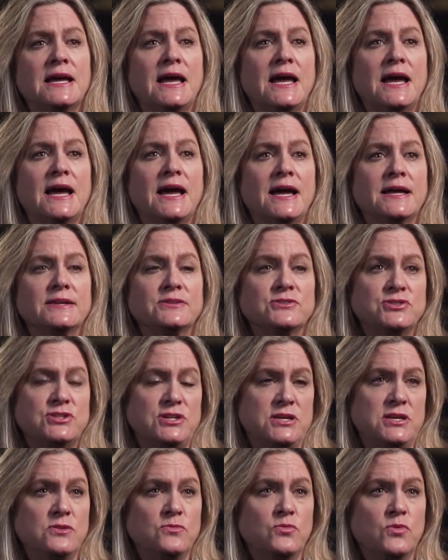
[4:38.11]
And
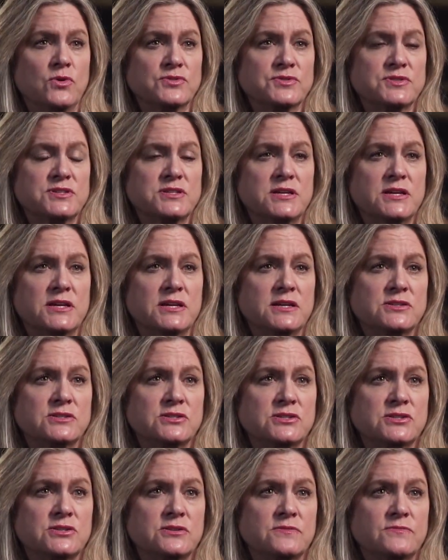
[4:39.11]
he wanted
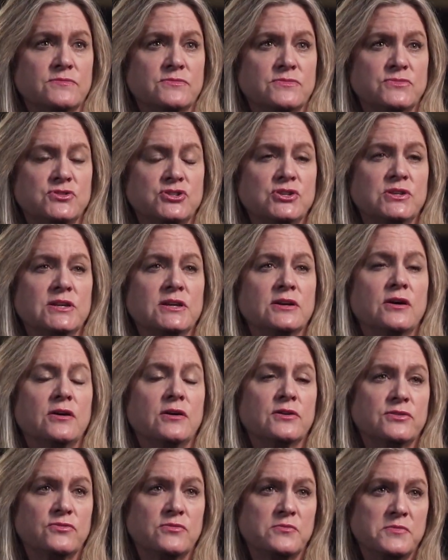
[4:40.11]
Julie
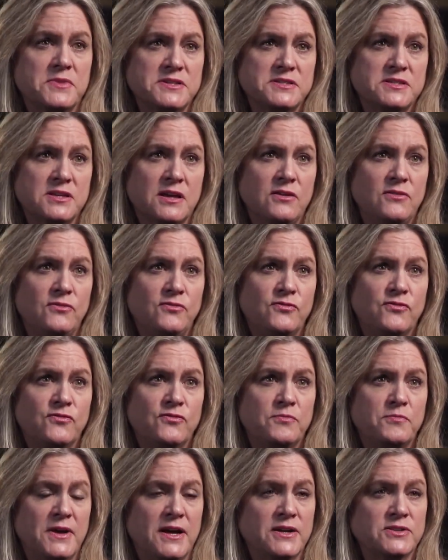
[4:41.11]
Gardner and myself,
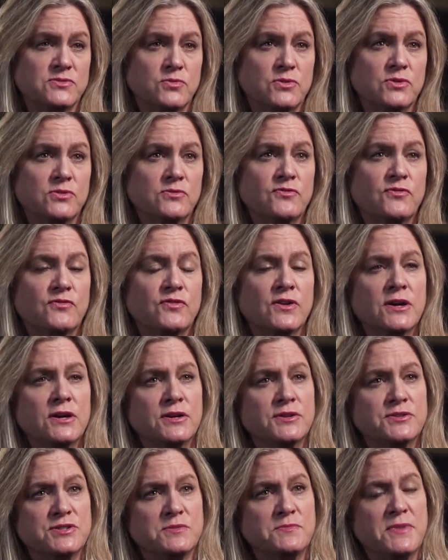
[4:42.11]
Bad Wolf,
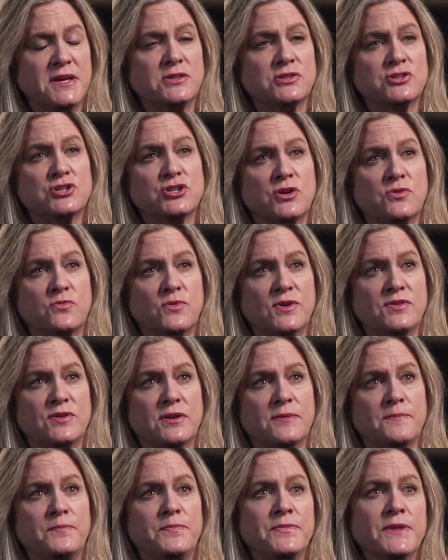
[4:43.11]
to make the show with
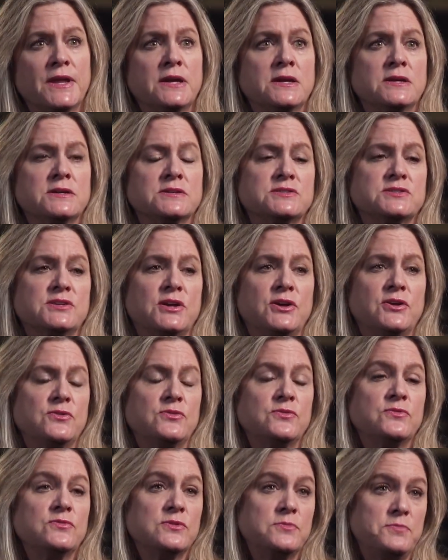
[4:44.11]
him.
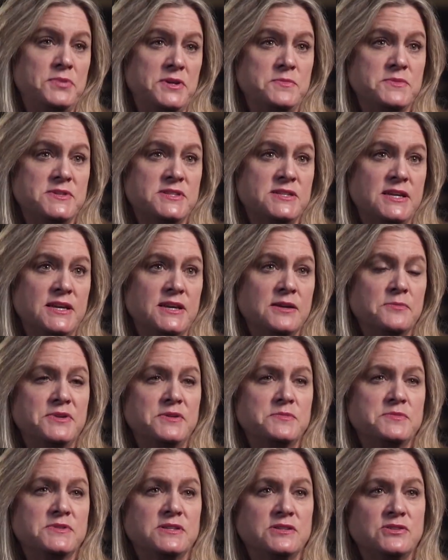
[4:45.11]
So BBC and
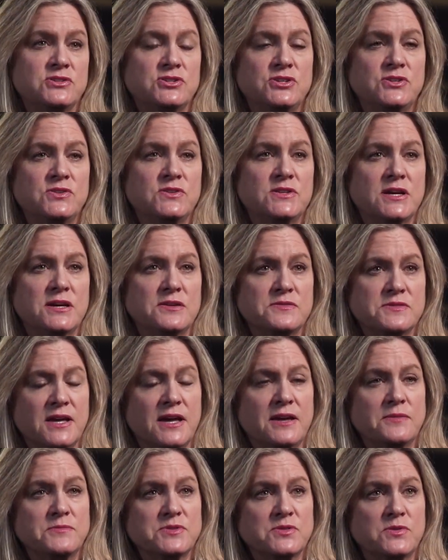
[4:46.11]
BBC Studios
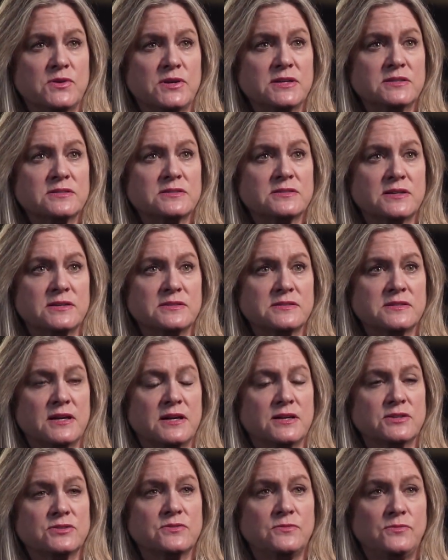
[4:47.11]
came to us and
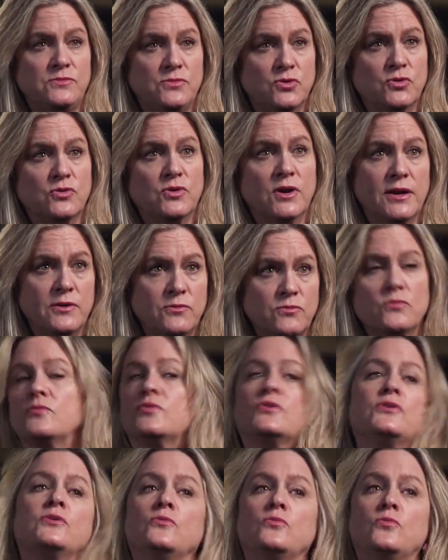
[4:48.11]
said, all right,
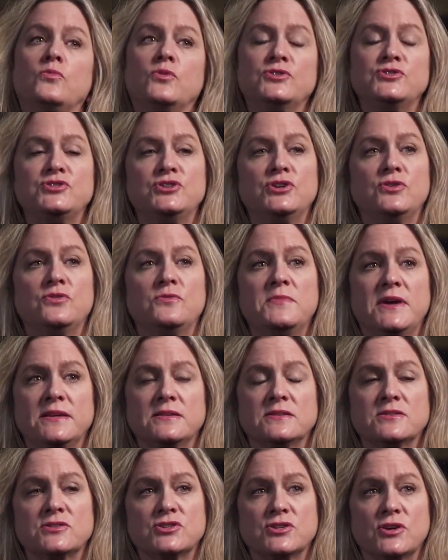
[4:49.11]
would you
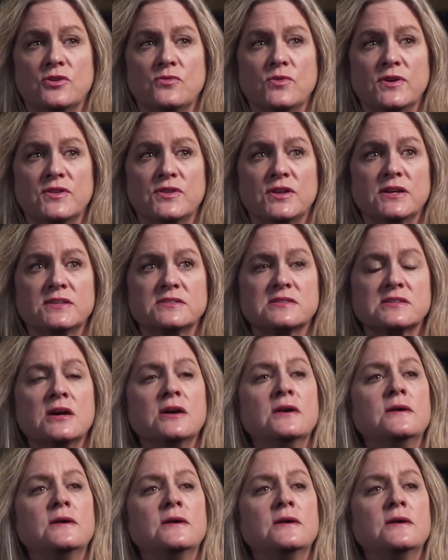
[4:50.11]
make this show with us?